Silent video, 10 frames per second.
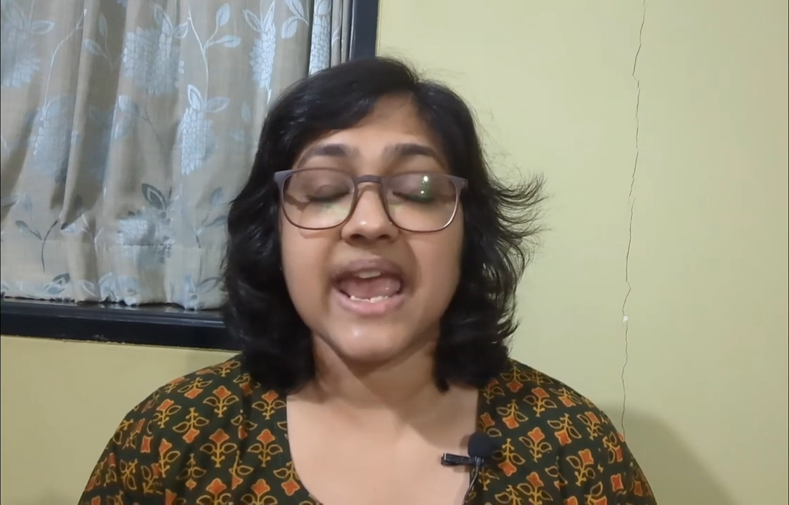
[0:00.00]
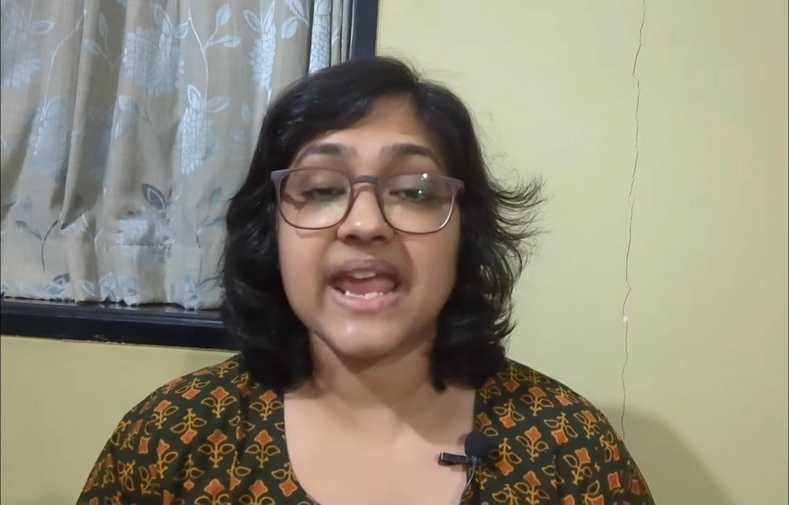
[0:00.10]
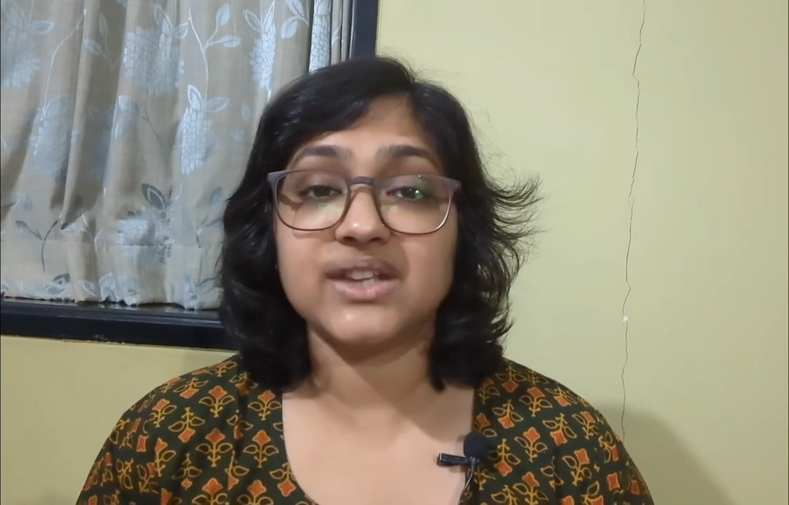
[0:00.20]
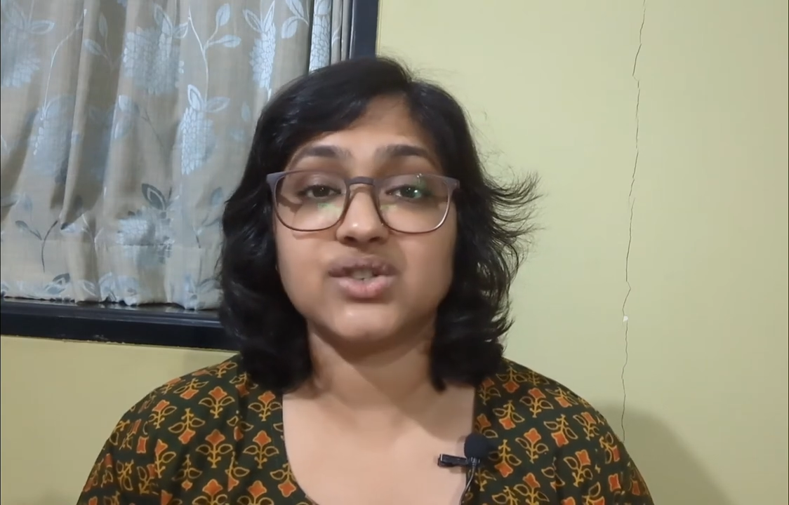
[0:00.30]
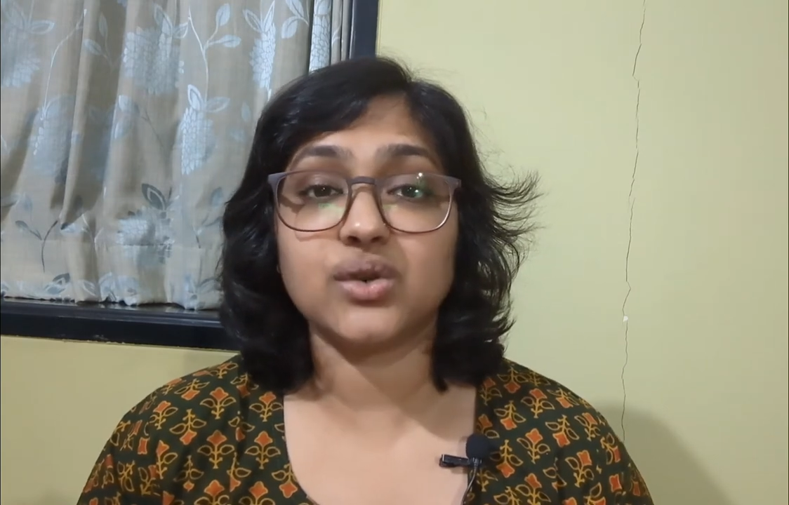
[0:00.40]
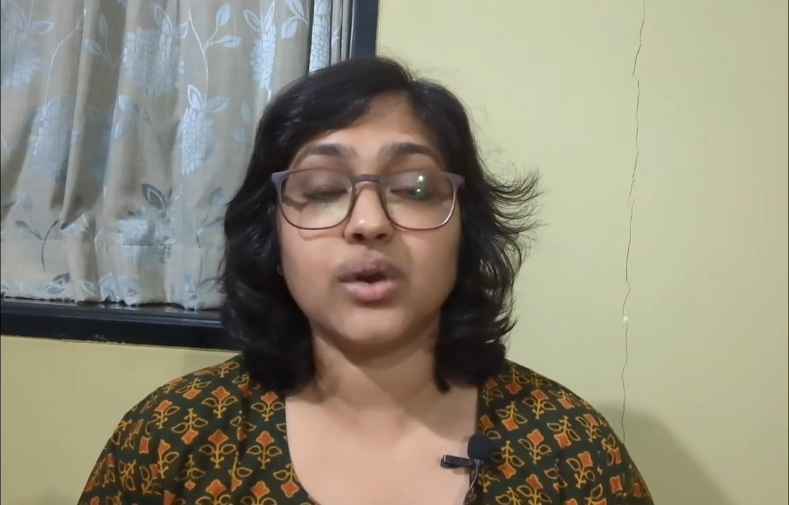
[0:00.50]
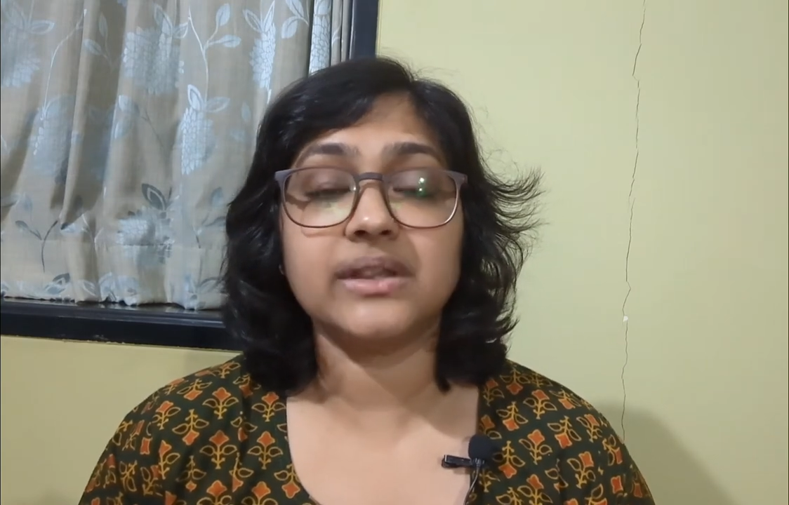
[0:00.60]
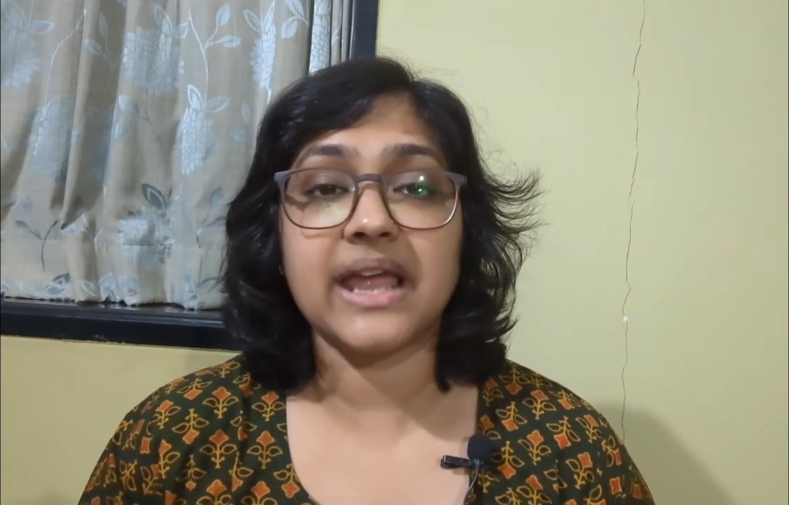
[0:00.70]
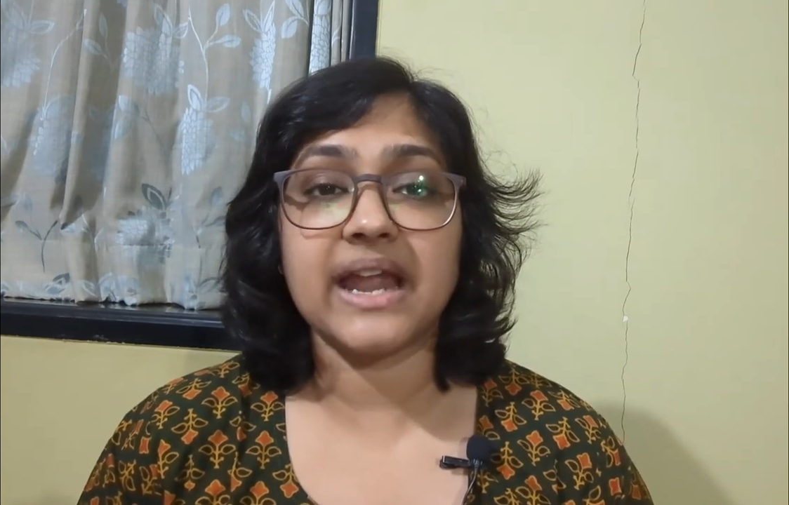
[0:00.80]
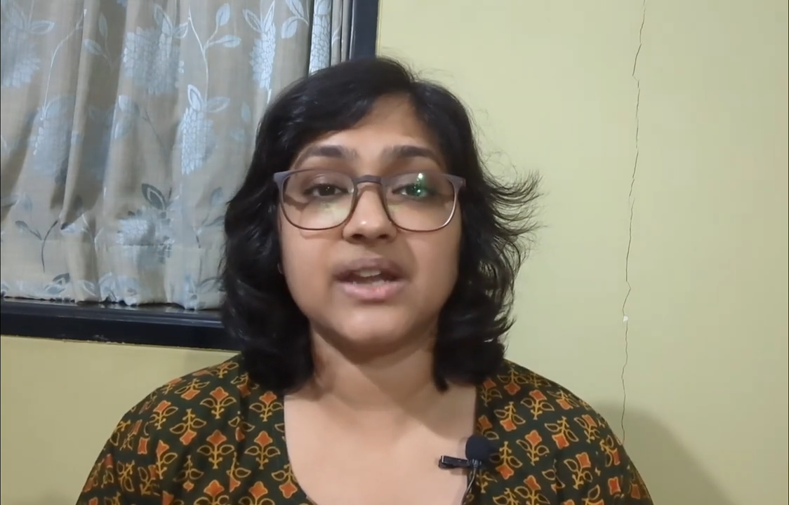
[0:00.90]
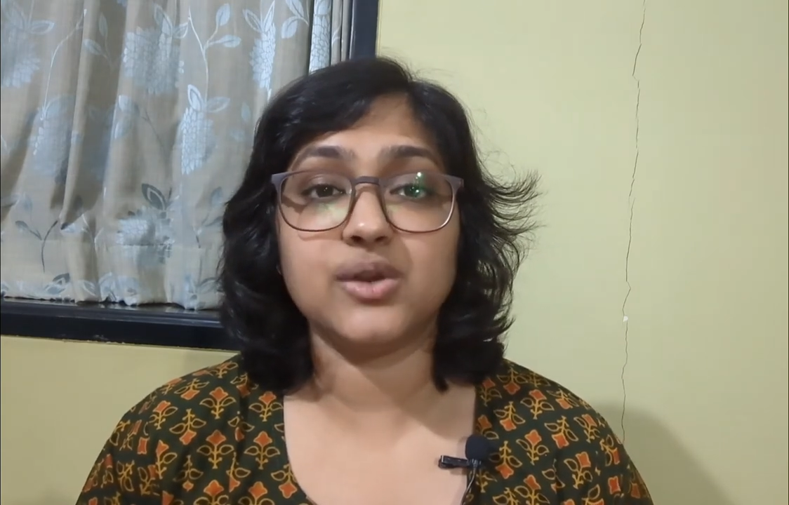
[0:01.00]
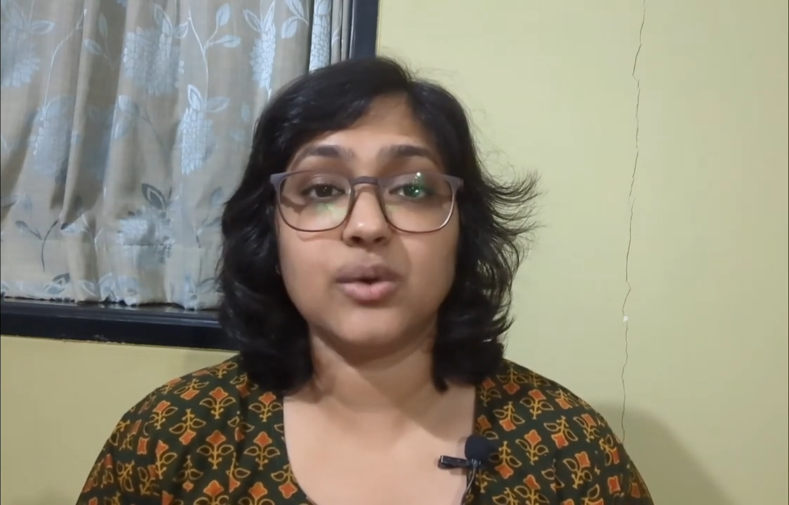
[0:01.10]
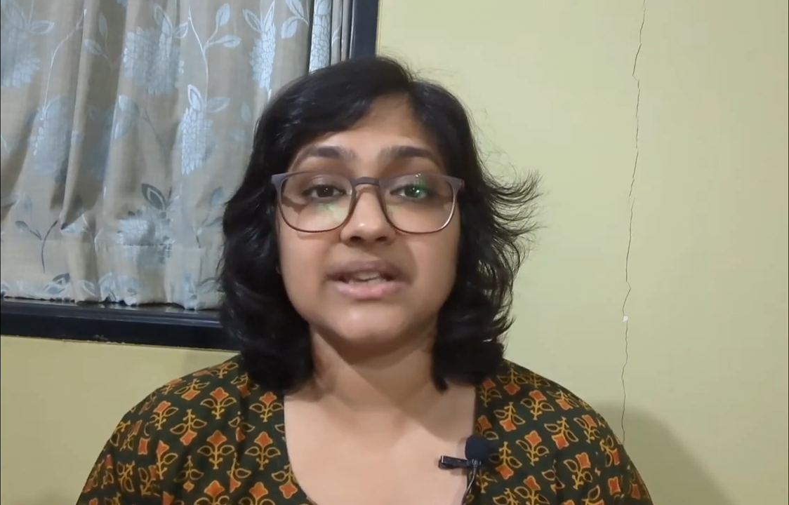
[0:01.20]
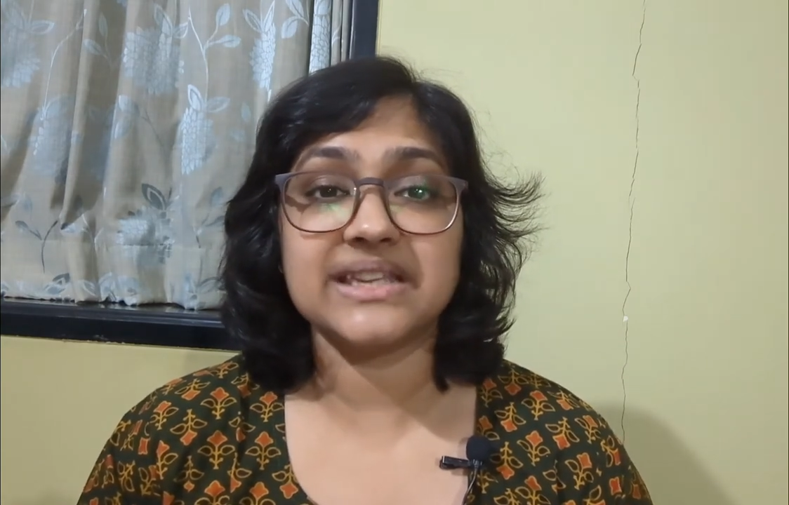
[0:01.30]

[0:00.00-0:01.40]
ensure that you